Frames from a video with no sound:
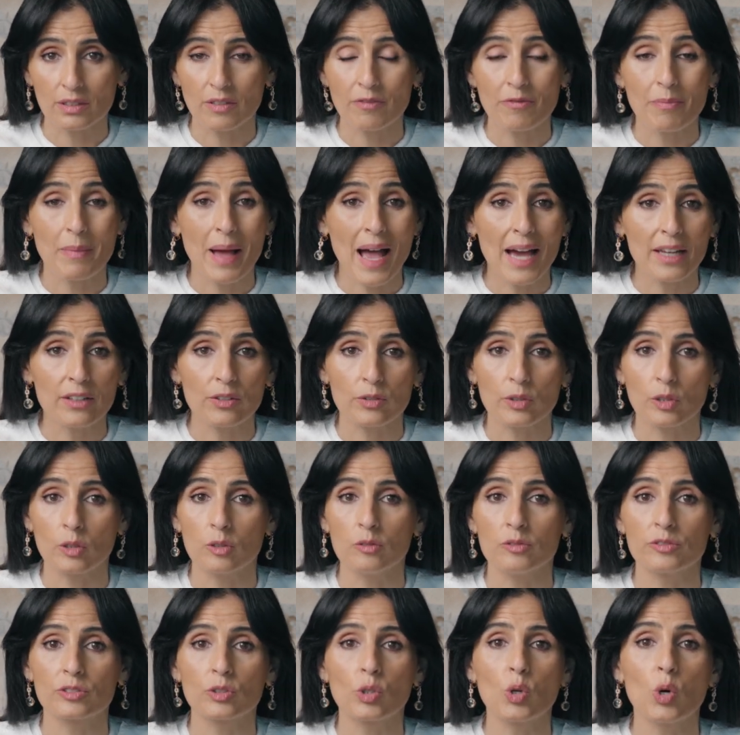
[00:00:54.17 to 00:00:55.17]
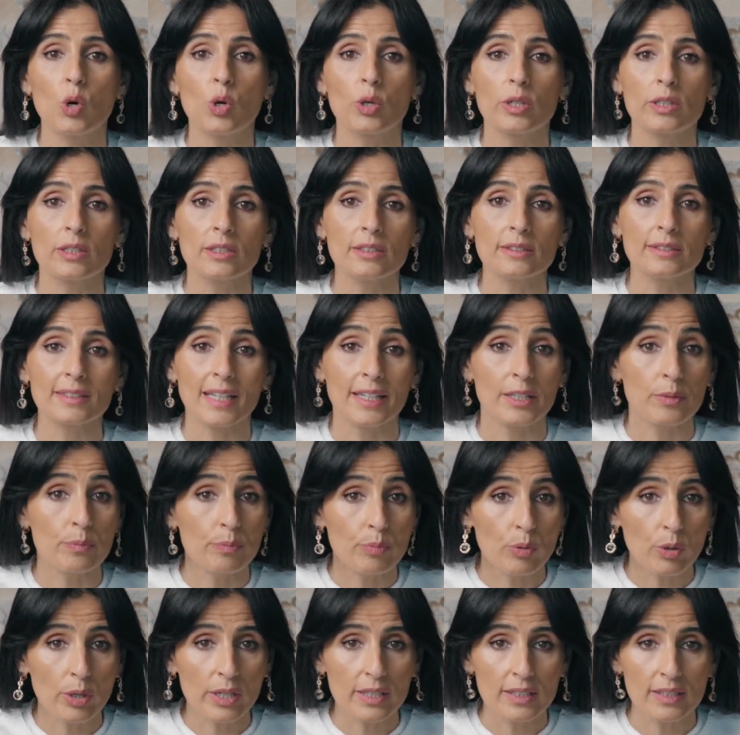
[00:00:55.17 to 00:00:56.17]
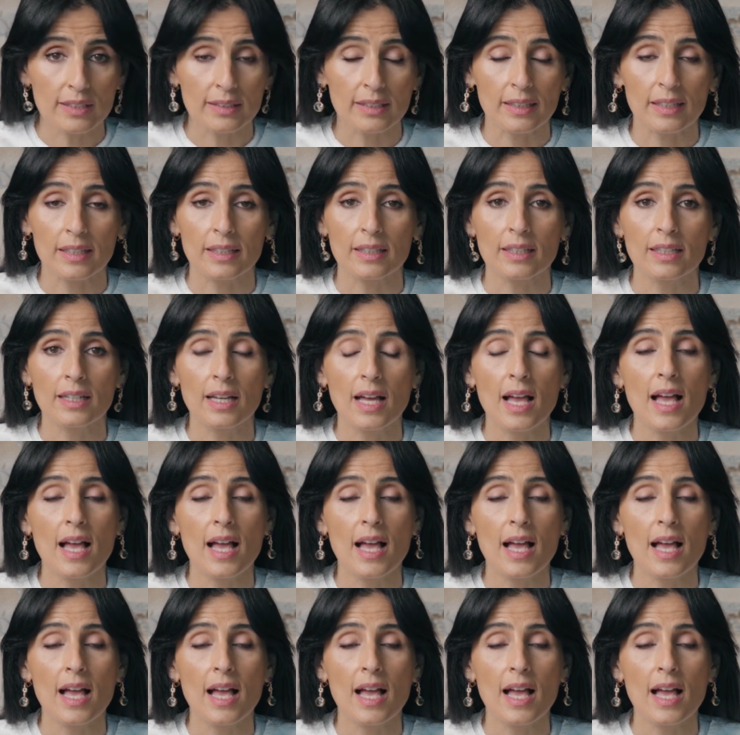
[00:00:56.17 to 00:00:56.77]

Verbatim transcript: of mangroves, corals, and importantly,